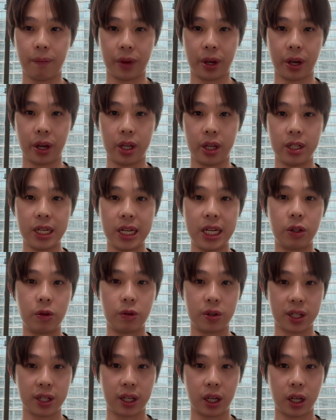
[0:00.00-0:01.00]
they need
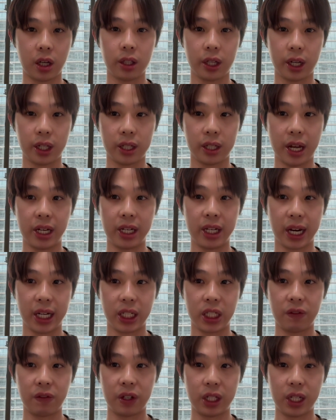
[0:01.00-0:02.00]
to scale their lending
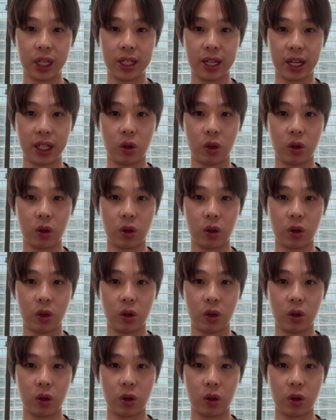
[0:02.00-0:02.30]
activities,